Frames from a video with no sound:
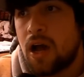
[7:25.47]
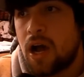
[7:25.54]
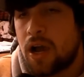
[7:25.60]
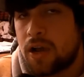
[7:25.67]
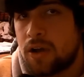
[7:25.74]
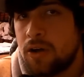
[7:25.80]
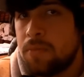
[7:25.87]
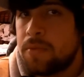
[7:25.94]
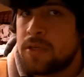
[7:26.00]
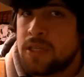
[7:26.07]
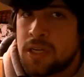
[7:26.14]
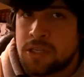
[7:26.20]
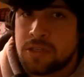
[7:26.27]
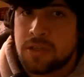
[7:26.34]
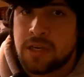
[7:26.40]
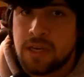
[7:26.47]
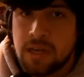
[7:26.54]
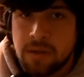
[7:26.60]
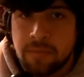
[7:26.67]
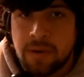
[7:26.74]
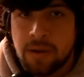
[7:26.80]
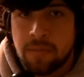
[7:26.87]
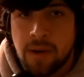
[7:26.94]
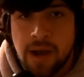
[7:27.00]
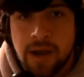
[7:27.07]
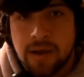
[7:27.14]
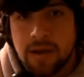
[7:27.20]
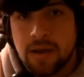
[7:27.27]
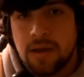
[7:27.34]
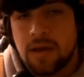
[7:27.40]
I could potentially eat a Big
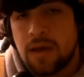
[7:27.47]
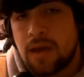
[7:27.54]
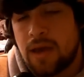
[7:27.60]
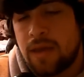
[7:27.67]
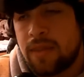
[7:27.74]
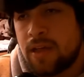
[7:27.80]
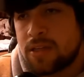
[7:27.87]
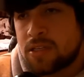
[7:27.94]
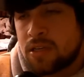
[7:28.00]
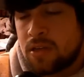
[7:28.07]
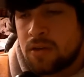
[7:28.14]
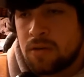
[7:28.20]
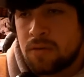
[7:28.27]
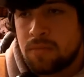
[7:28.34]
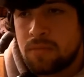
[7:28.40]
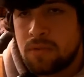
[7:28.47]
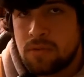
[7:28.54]
Mac, and that's going to,